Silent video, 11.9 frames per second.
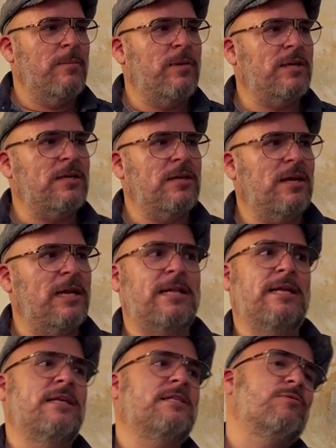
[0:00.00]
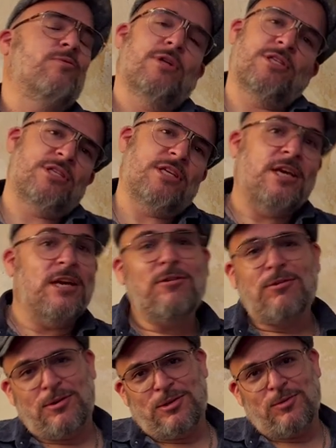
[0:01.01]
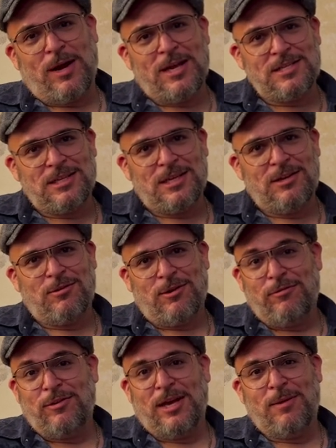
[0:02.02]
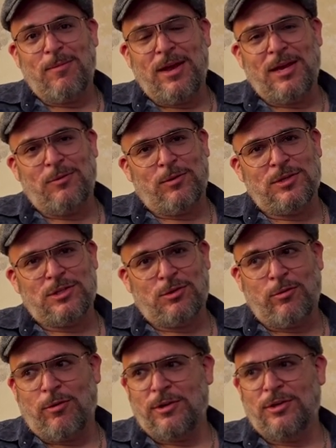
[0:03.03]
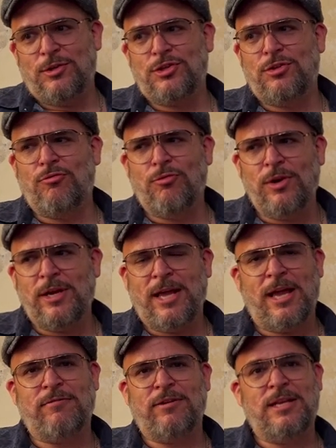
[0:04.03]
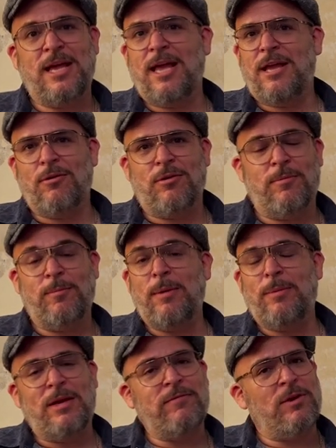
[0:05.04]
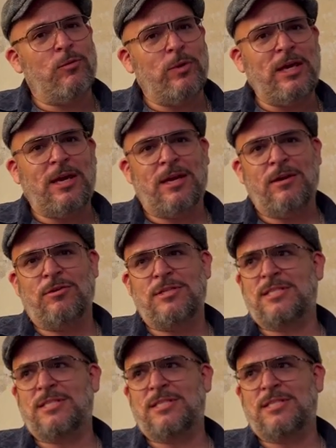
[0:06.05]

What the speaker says: But at least once a year or twice a year, or if you can make it once a quarter, you should really have a day or maybe even a weekend or